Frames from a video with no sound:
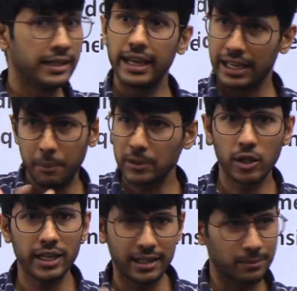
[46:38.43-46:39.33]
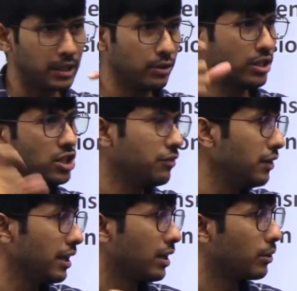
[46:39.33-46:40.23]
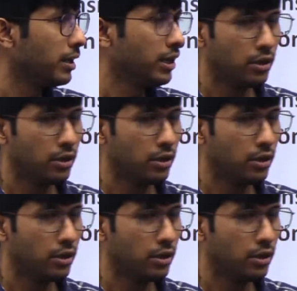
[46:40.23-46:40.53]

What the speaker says: Yeah, keep it organic. You can shuffle around.